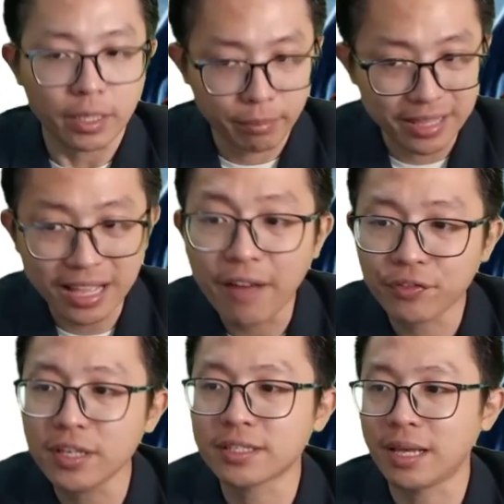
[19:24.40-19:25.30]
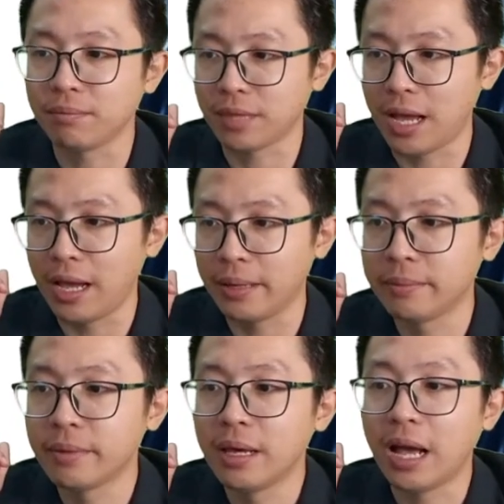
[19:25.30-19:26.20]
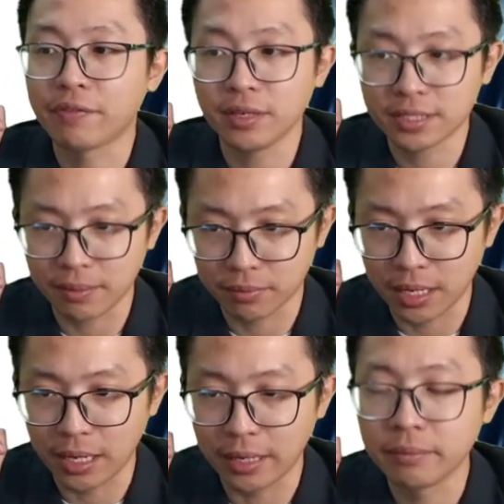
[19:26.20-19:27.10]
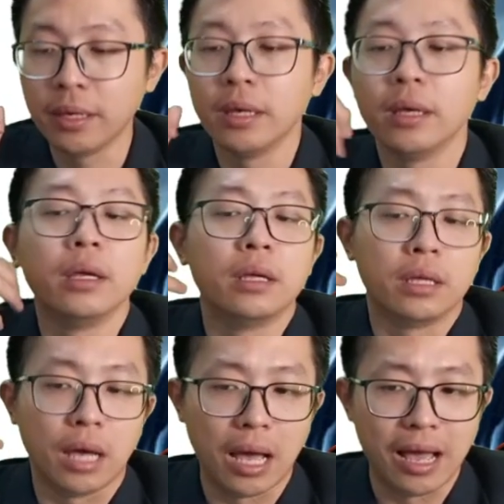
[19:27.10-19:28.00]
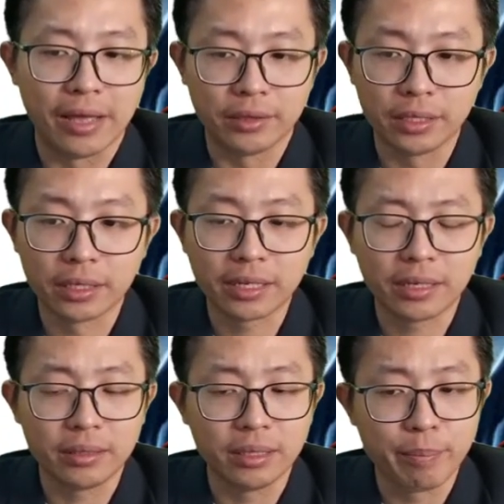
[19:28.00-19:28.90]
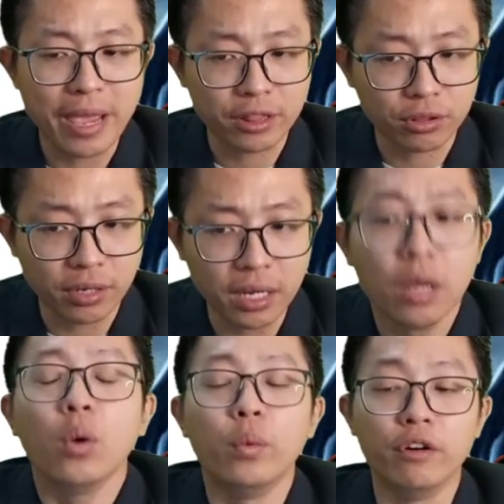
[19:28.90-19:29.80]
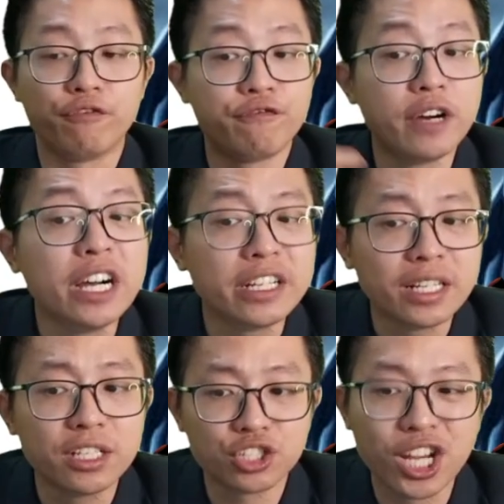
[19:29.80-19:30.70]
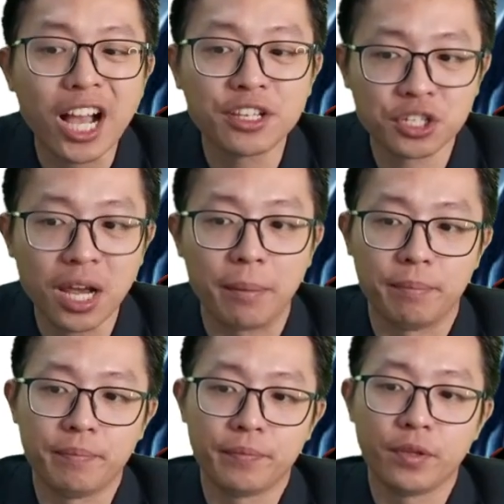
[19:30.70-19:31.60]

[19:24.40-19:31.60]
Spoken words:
But after some time, the battery will further charge up.